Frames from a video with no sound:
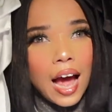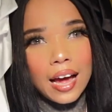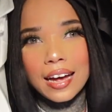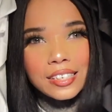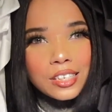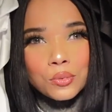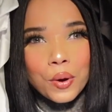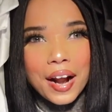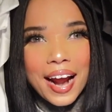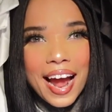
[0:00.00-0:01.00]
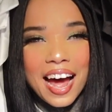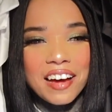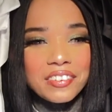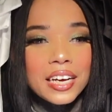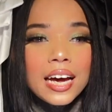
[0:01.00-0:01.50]
that's just what I
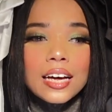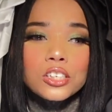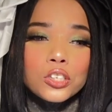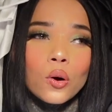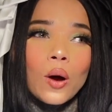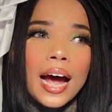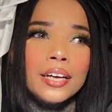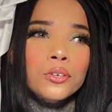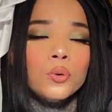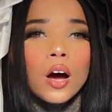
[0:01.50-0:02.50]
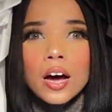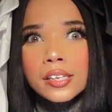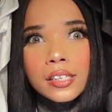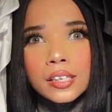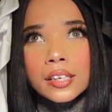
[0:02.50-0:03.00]
have. So I do
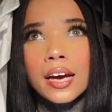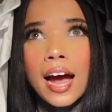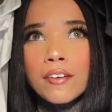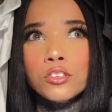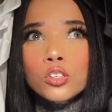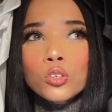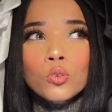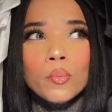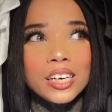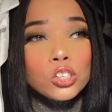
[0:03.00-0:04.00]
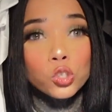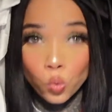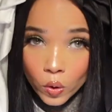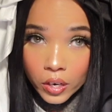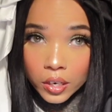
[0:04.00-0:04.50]
constantly have to make
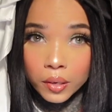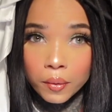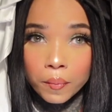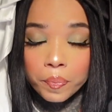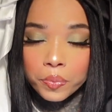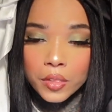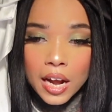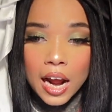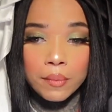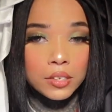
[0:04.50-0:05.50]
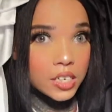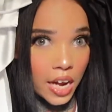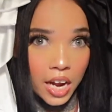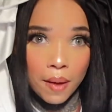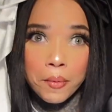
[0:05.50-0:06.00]
sure that I'm
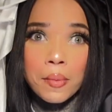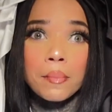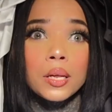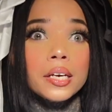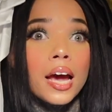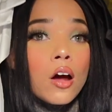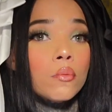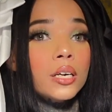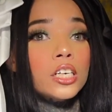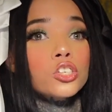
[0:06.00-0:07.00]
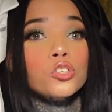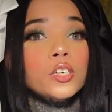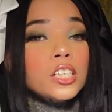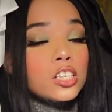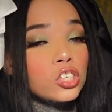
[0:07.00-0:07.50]
staying up on my blood count and making sure
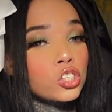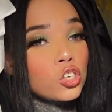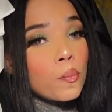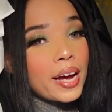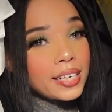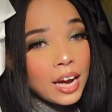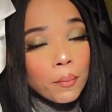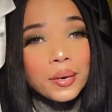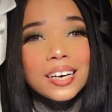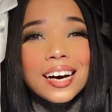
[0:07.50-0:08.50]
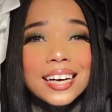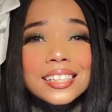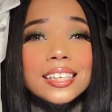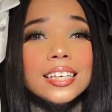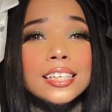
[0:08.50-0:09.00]
it doesn't just go back down, because
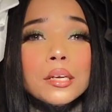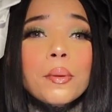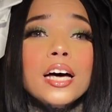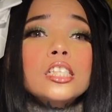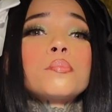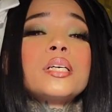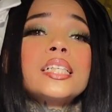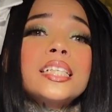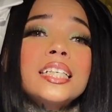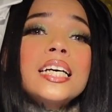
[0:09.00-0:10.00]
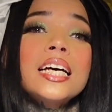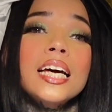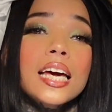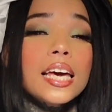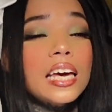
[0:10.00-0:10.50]
it is a possibility
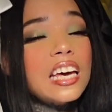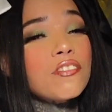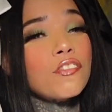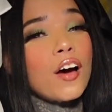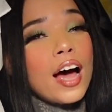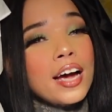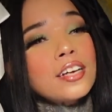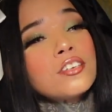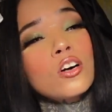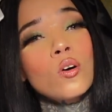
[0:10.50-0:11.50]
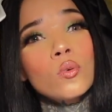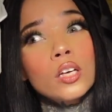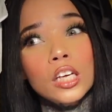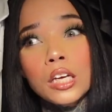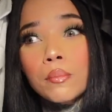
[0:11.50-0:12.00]
if I don't
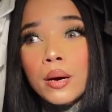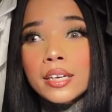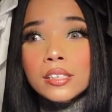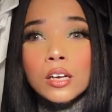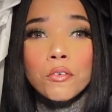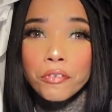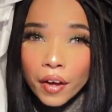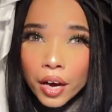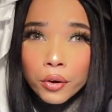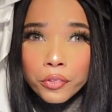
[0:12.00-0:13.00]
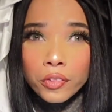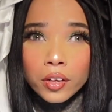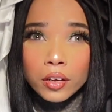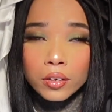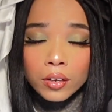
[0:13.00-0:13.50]
keep myself
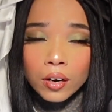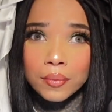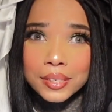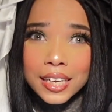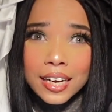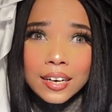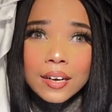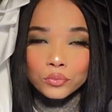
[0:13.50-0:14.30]
healthy. You know what I'm saying?